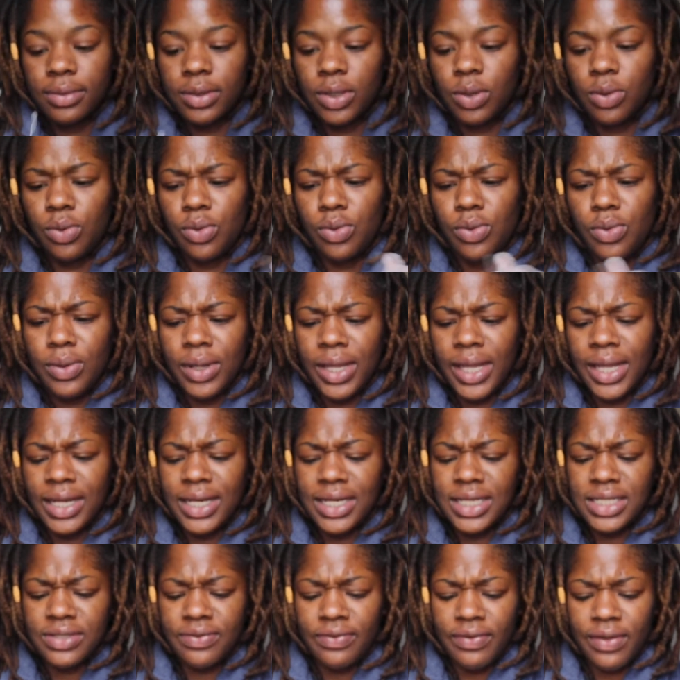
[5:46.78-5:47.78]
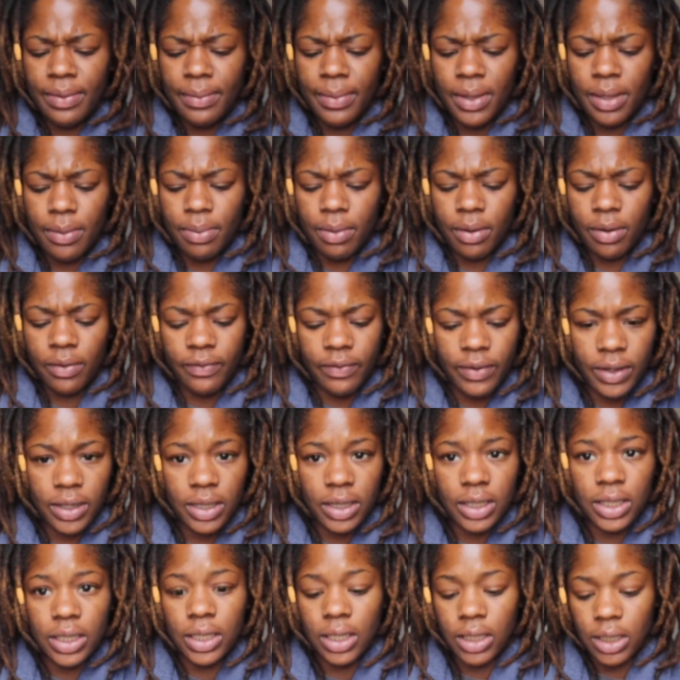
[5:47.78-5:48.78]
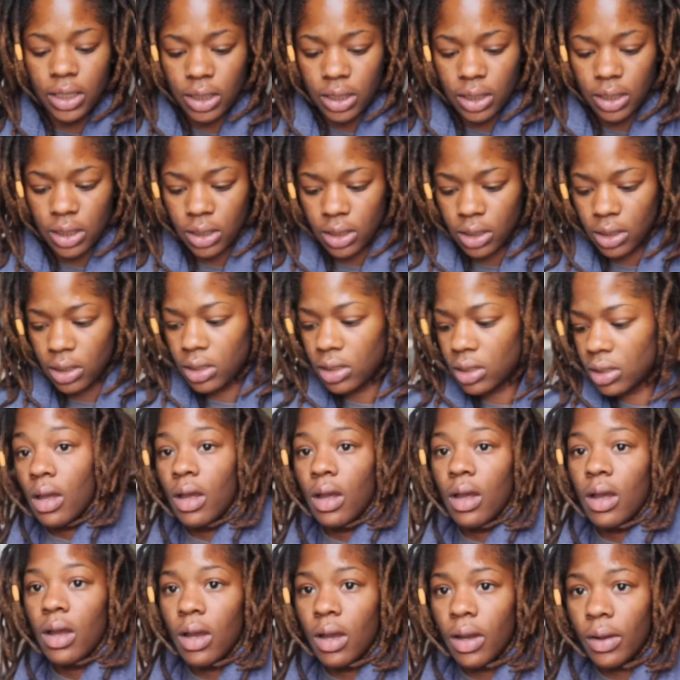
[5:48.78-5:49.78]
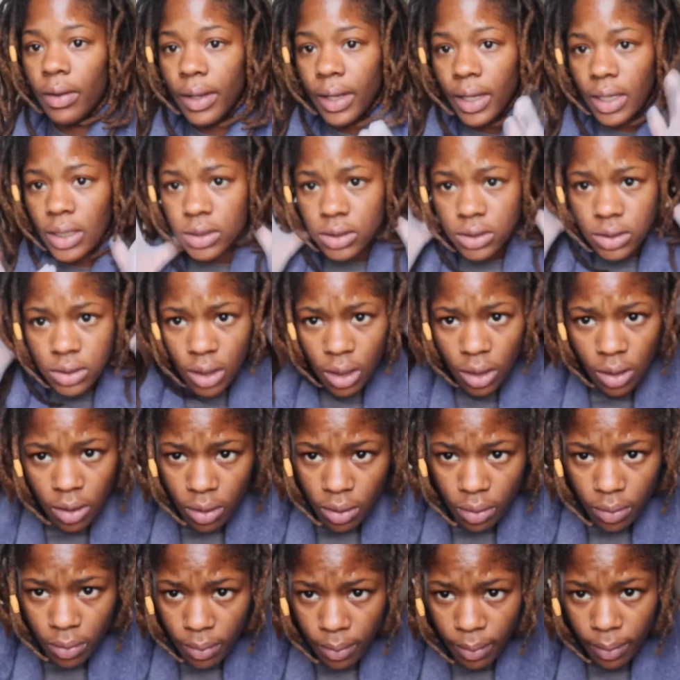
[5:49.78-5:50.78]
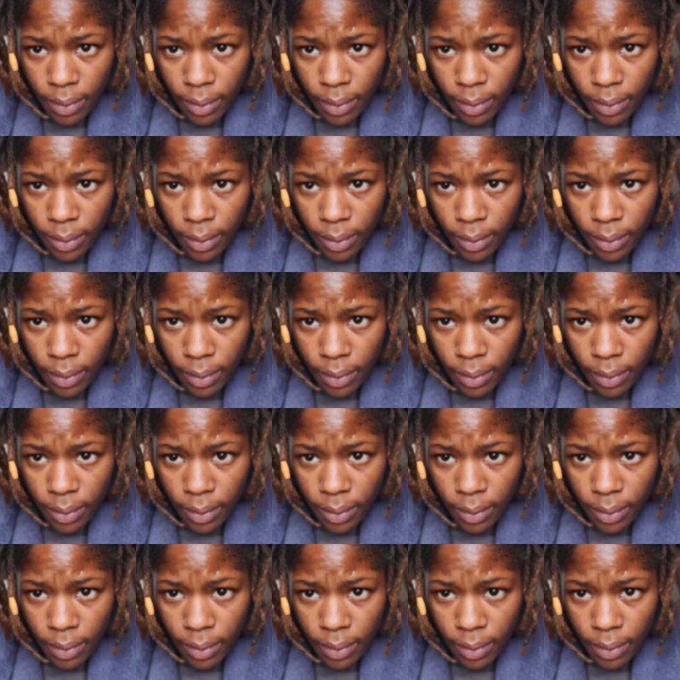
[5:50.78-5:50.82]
Ooh, and these fit me perfectly. Okay, so